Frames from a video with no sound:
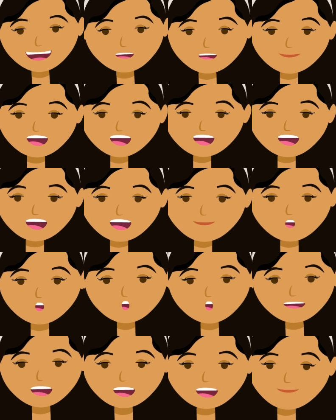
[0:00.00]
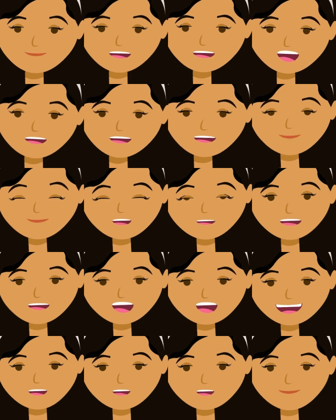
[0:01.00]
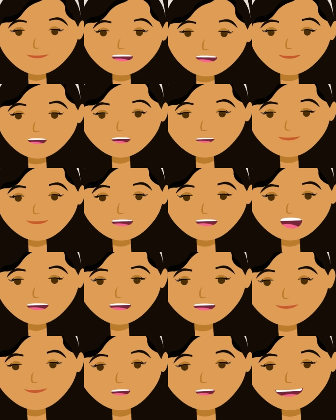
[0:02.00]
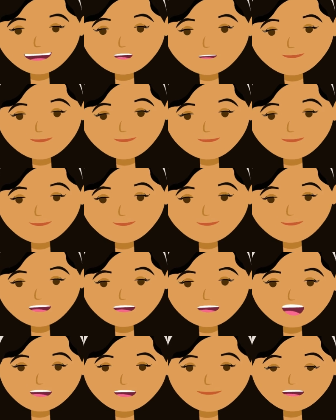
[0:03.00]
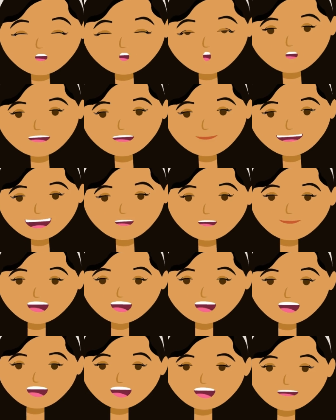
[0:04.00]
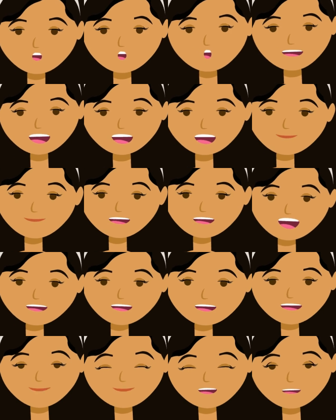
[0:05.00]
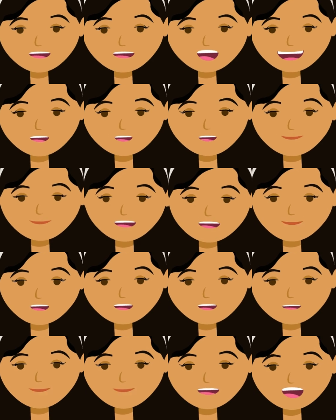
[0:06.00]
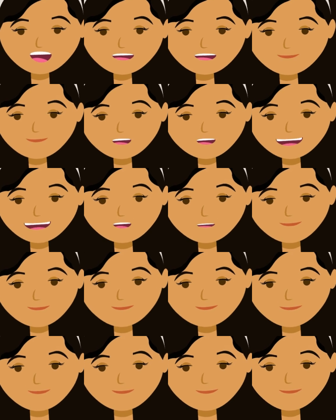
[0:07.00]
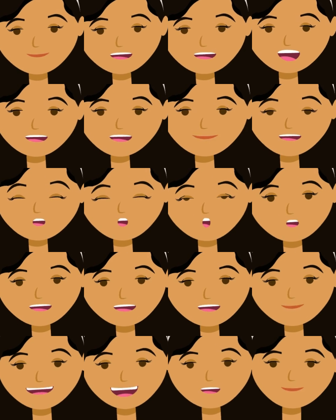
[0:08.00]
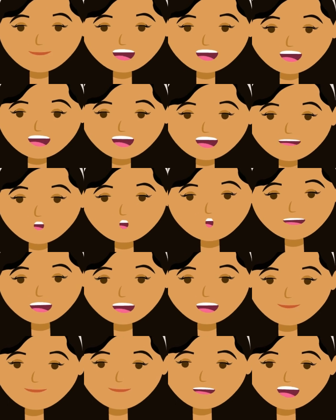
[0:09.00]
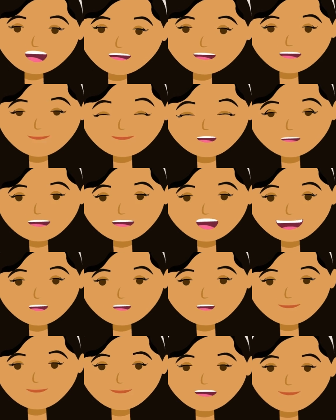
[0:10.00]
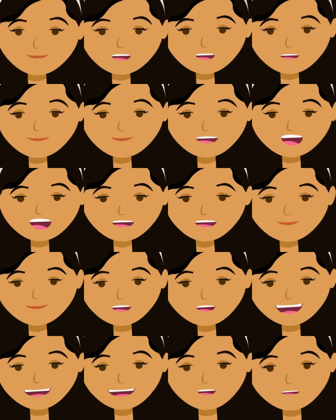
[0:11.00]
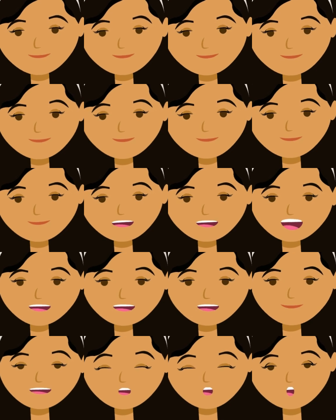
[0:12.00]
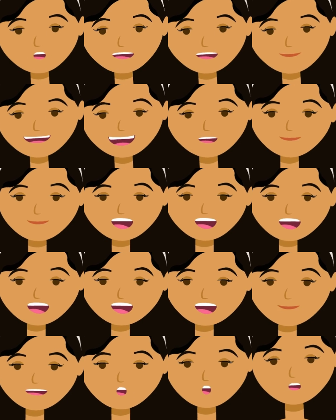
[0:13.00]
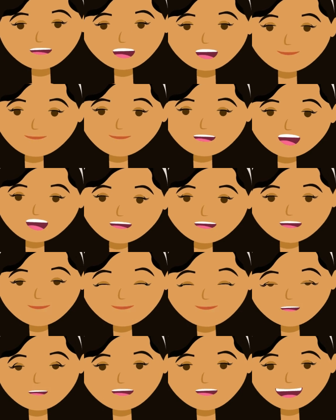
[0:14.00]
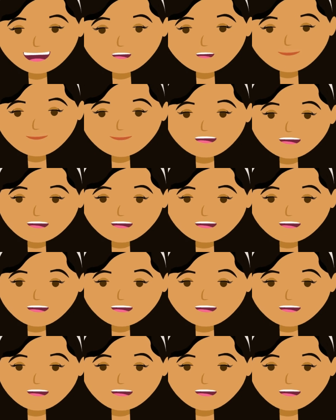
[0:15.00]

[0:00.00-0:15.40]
Electric offers a residential electric heating and cooling system rebate of up to $500 per ton for qualifying systems purchased and installed between August 1, 2023 and December 31, 2024.